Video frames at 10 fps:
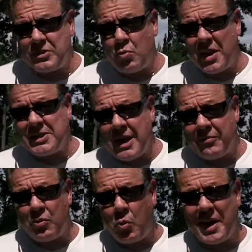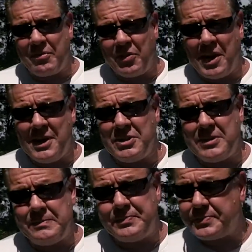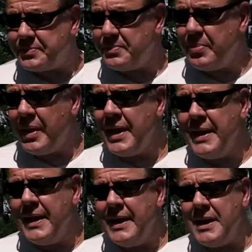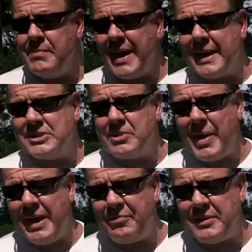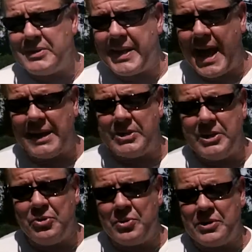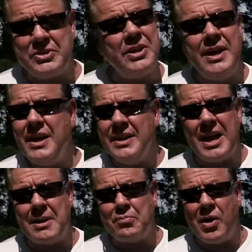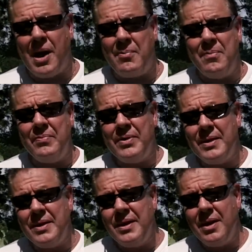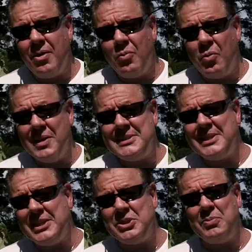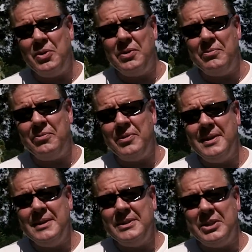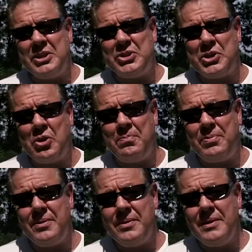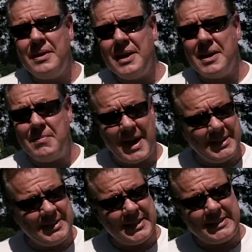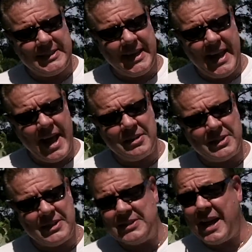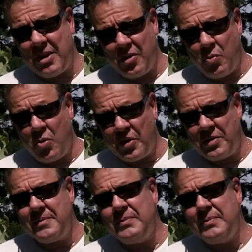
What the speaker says: Watch out for whiteflies. You may get some aphids that hatch indoors. Not a problem. 1 teaspoon of dish soap and about a 16-ounce container of water.